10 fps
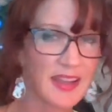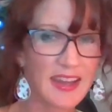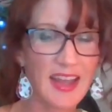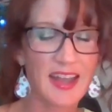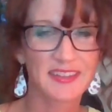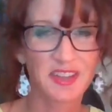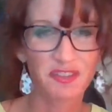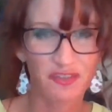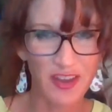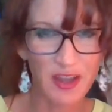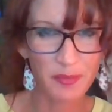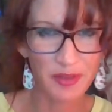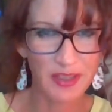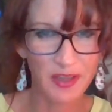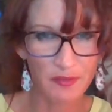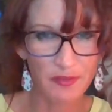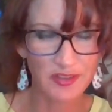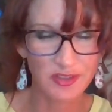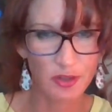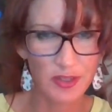and as the family of the
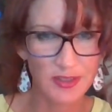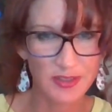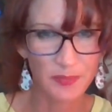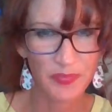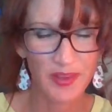student.